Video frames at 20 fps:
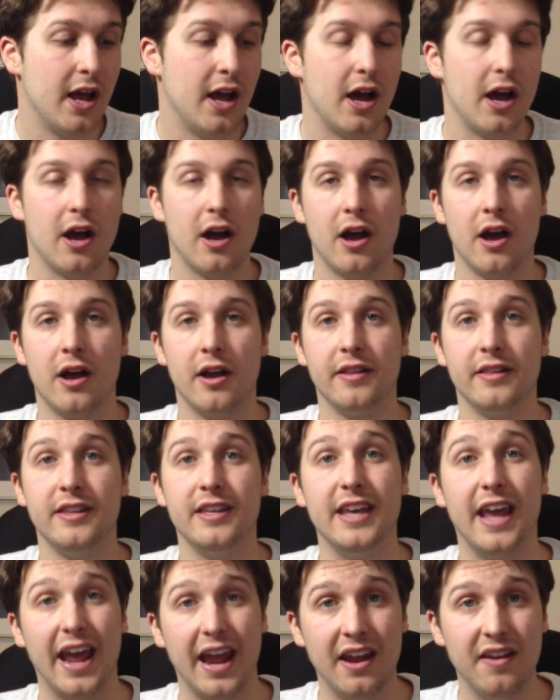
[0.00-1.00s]

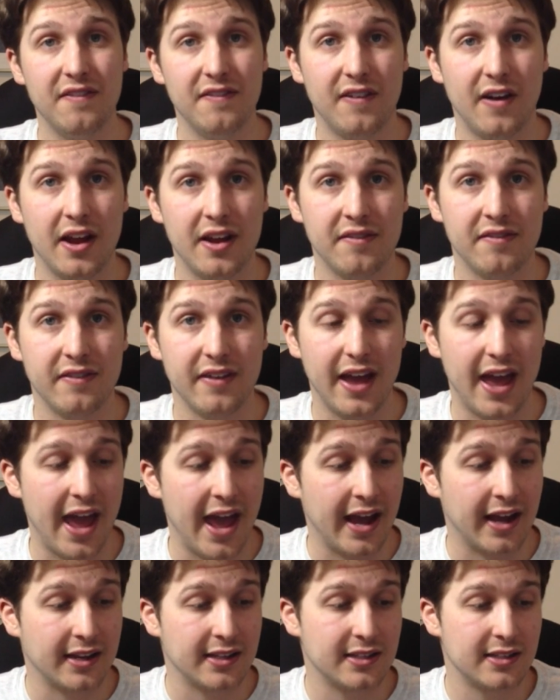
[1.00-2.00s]
The
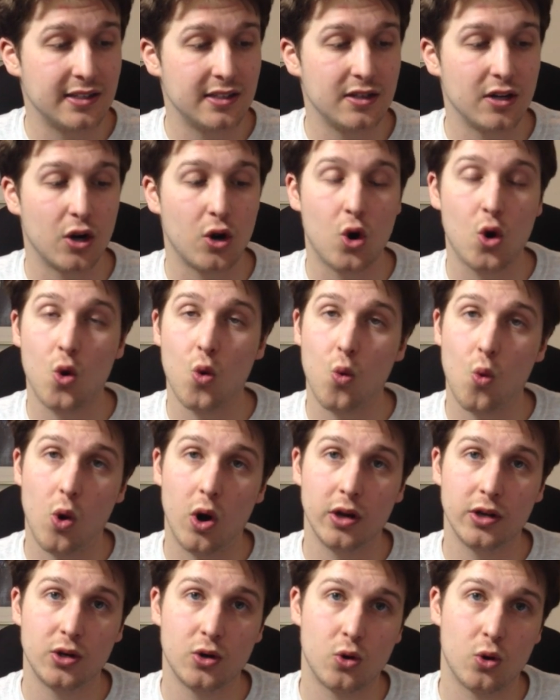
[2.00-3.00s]
A5X
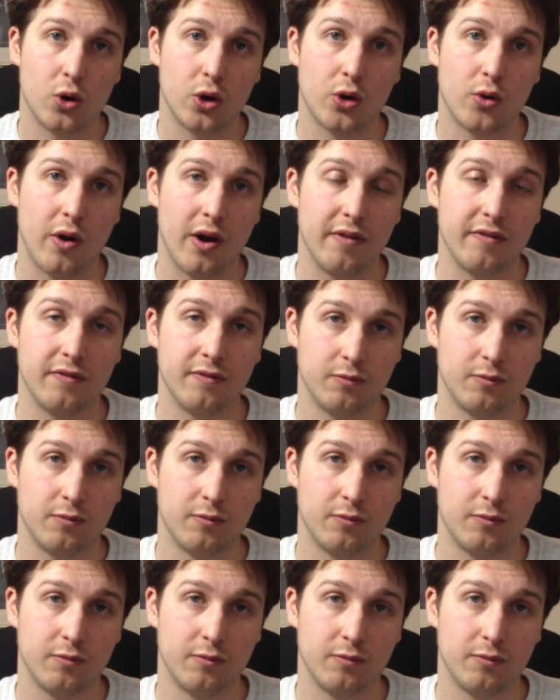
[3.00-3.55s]
quad-core